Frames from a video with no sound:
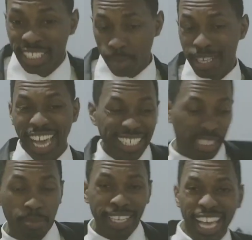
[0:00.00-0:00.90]
Jimmy got,
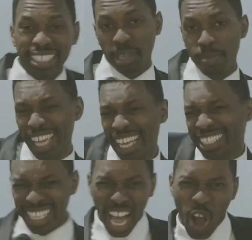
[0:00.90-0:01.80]
Jimmy got, Jimmy got
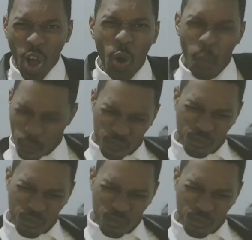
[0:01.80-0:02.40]
soul.